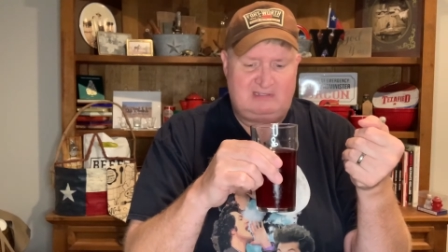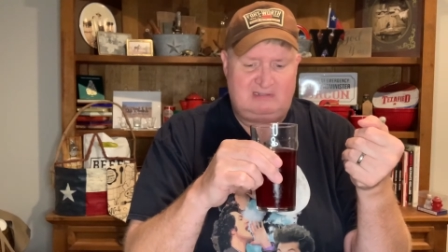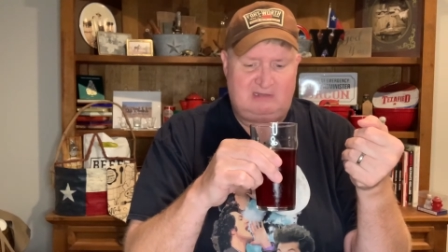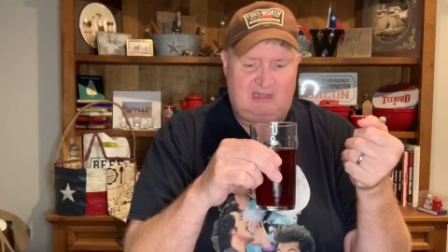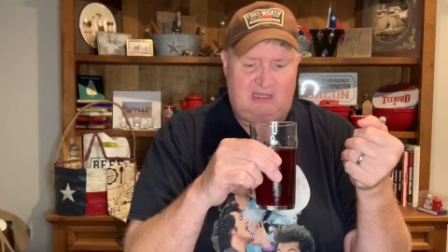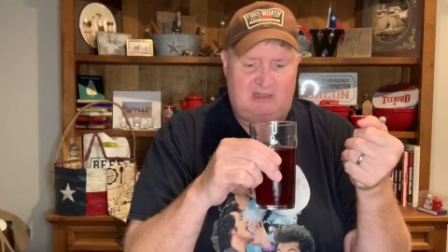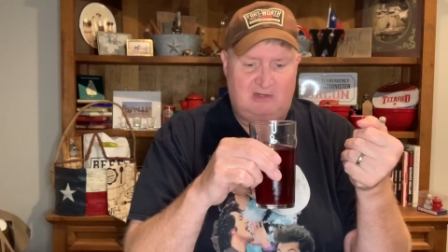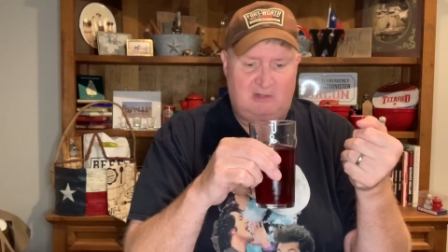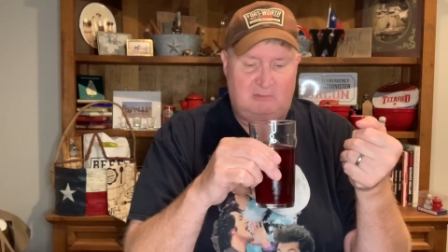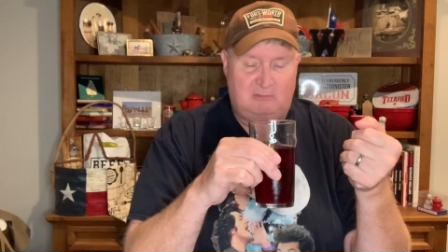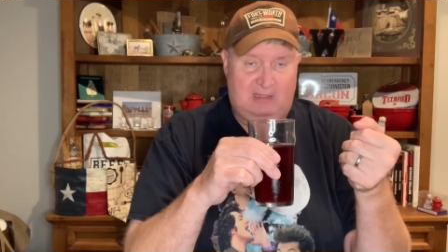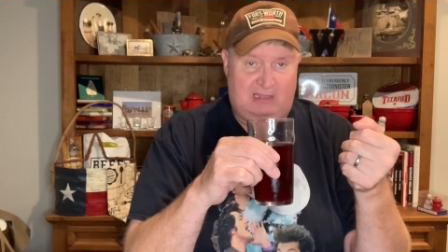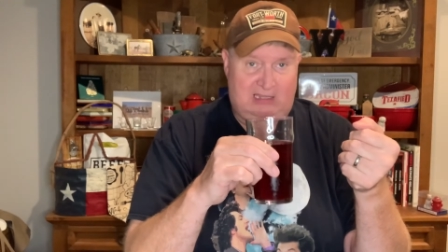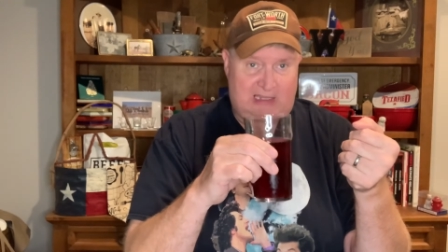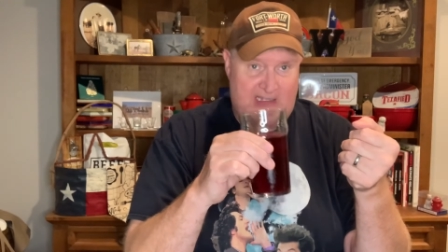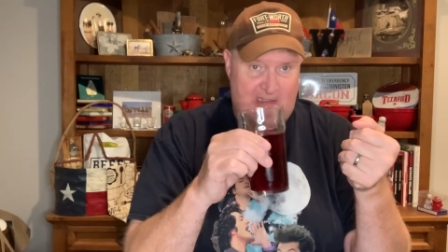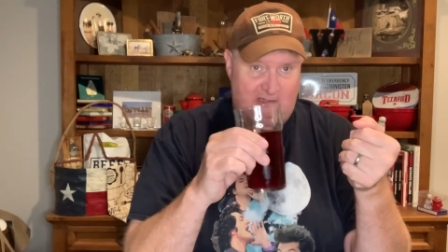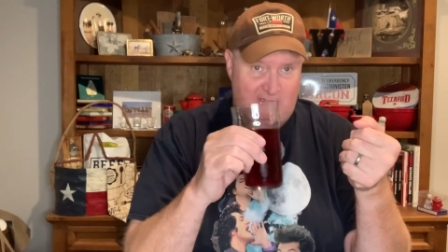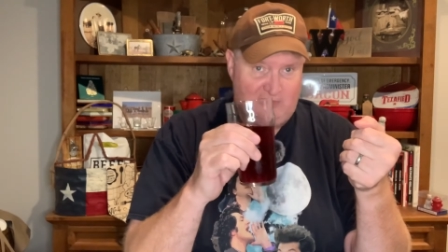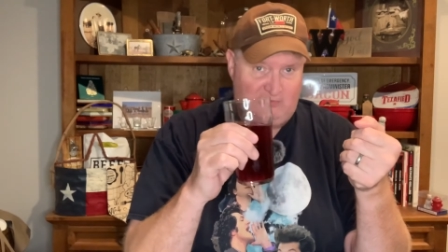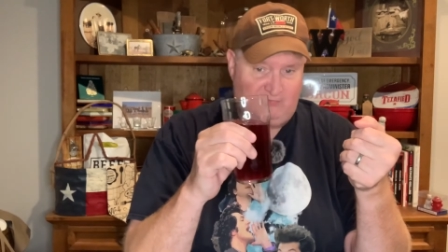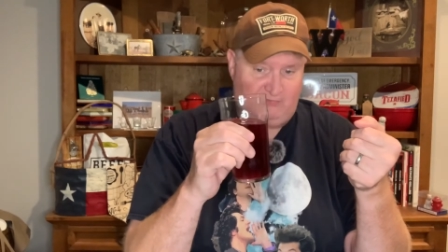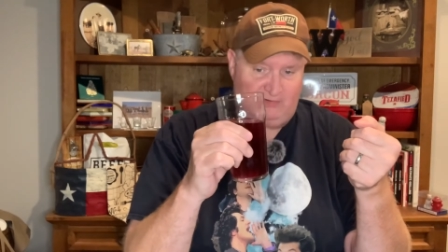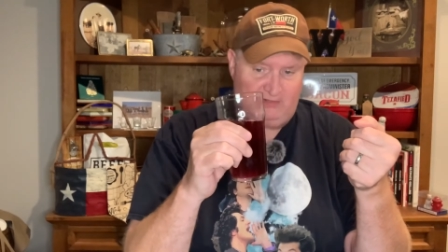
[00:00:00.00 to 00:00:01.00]
I know my
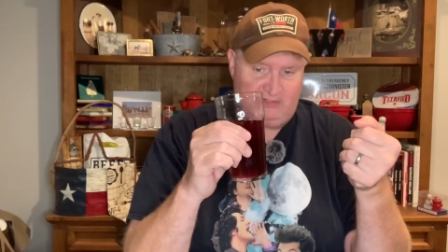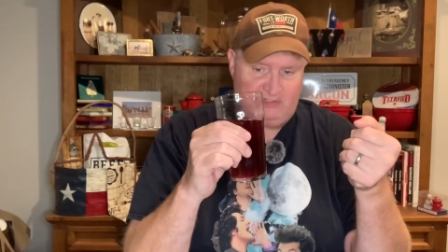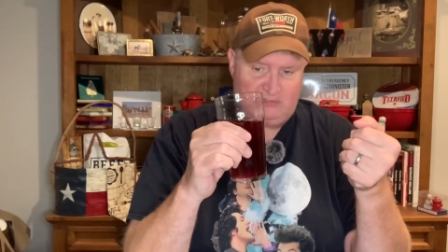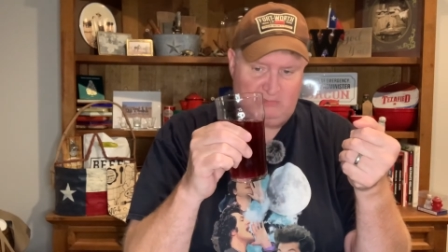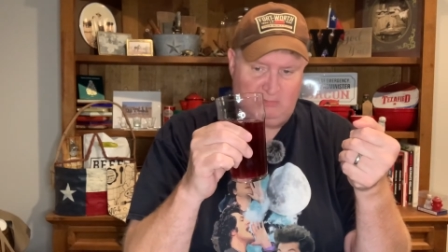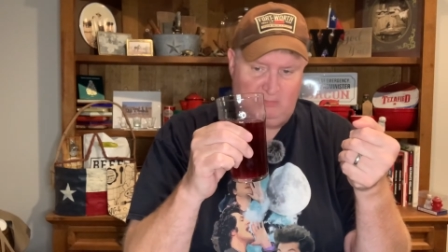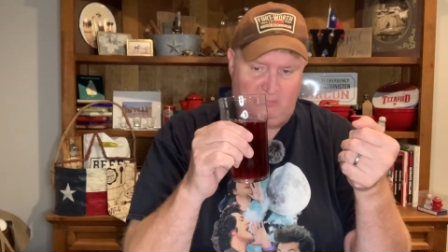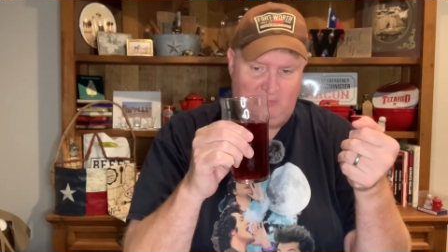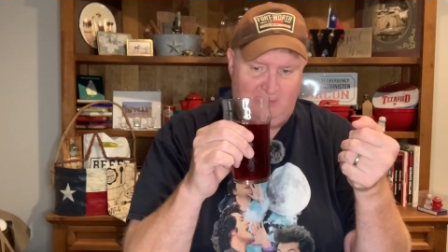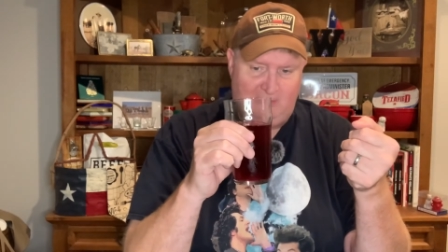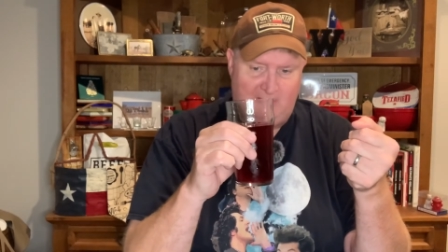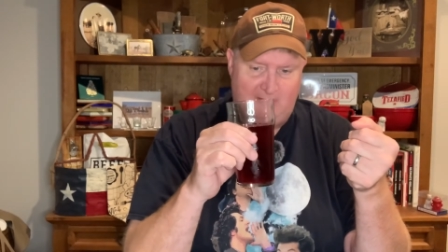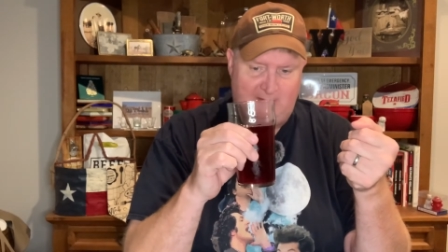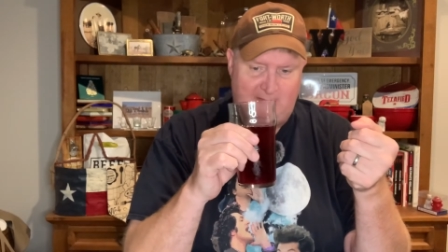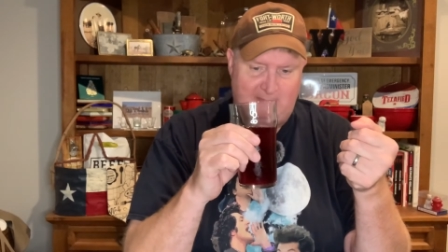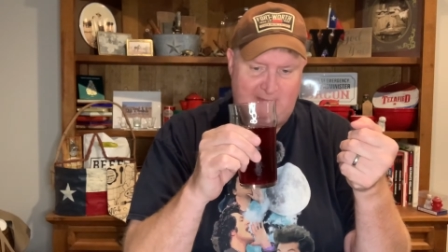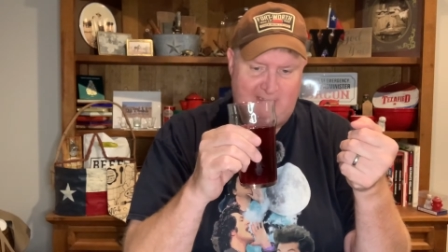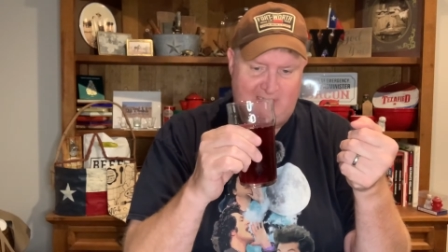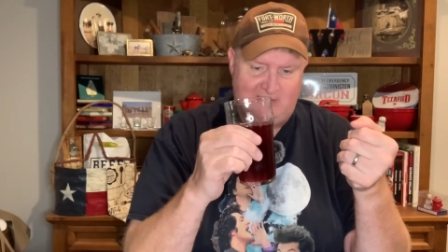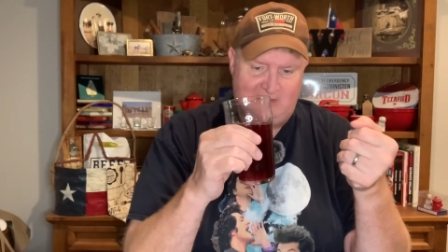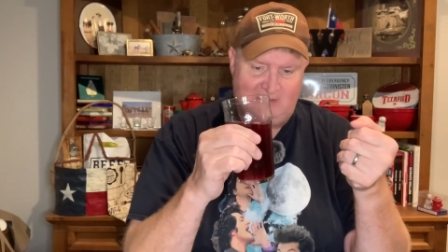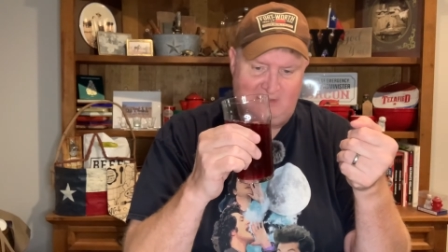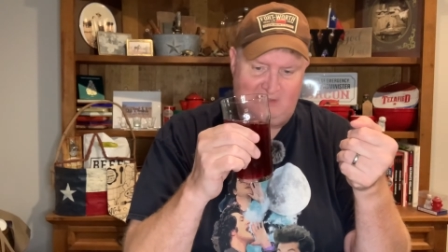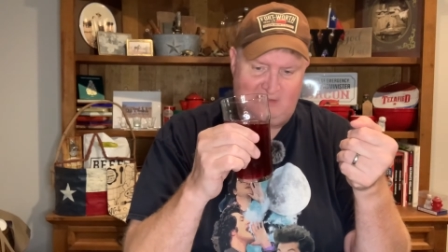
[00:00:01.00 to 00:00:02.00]
English friends will probably be
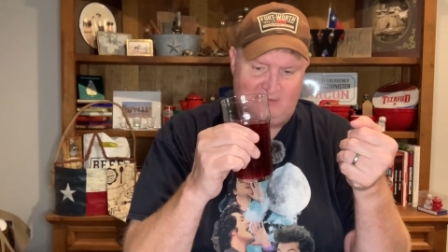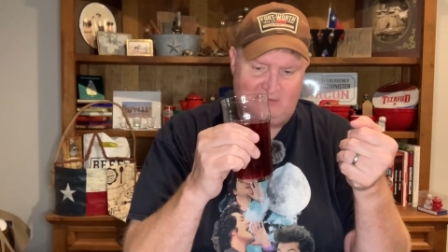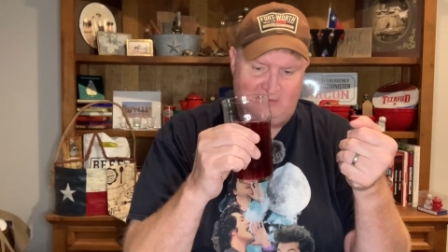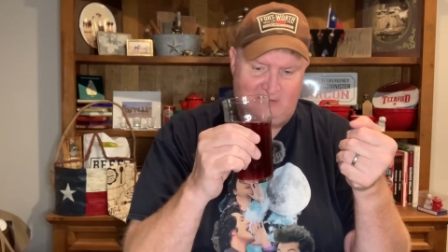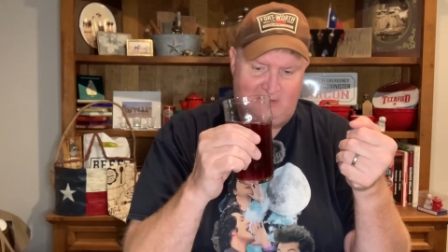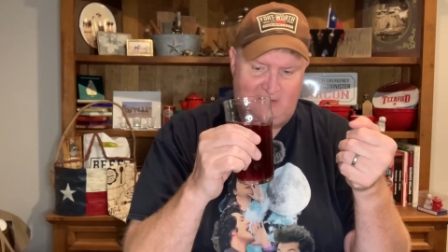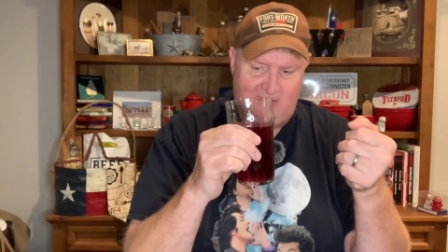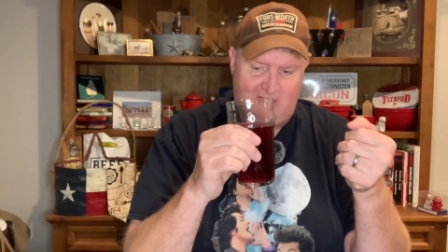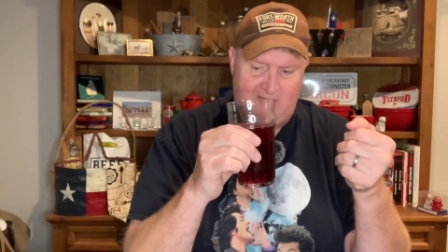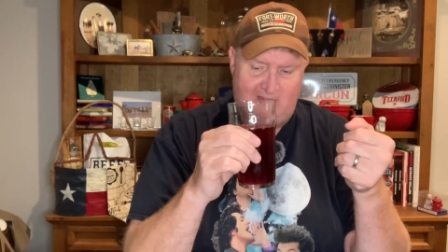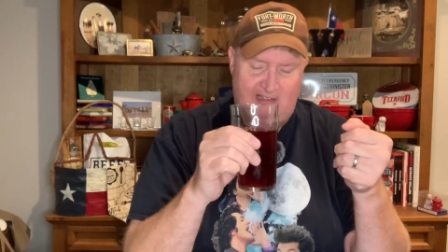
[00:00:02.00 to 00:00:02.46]
sitting there.